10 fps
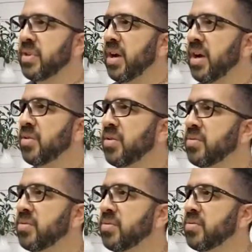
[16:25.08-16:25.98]
No.
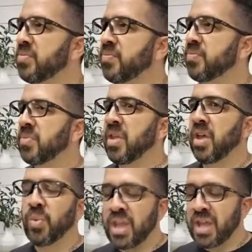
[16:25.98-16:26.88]

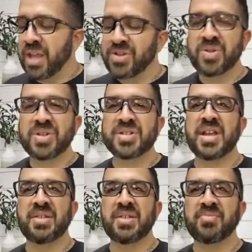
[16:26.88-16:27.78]
And
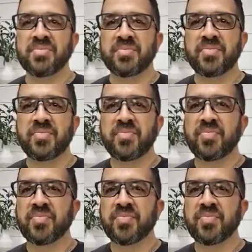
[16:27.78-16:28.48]
we do the same.